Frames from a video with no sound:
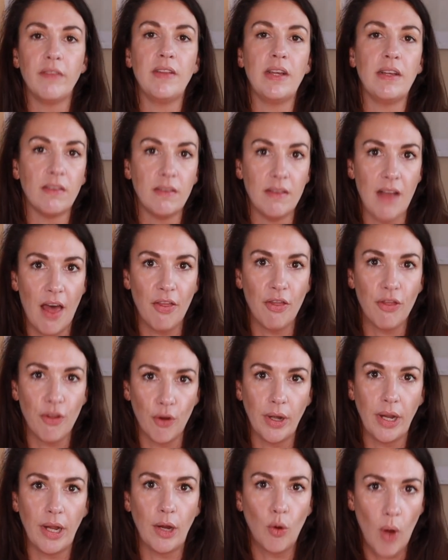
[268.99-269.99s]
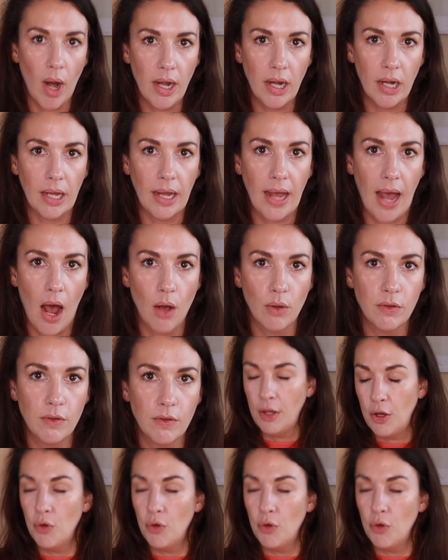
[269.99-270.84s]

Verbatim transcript: of these Net30 credit accounts,